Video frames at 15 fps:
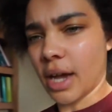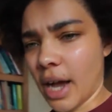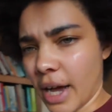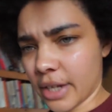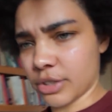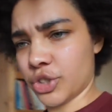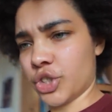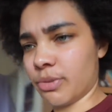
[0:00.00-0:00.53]

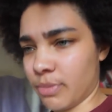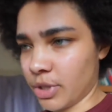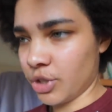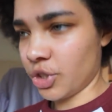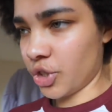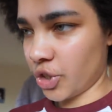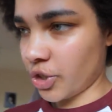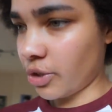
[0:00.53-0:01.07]
and something
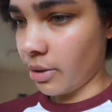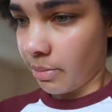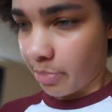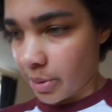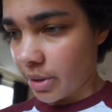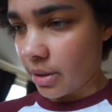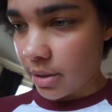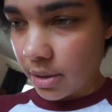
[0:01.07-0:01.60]
to scoop
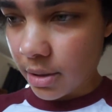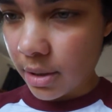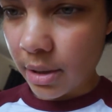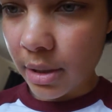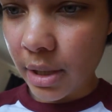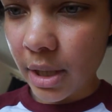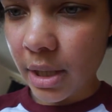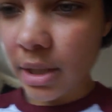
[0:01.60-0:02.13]
the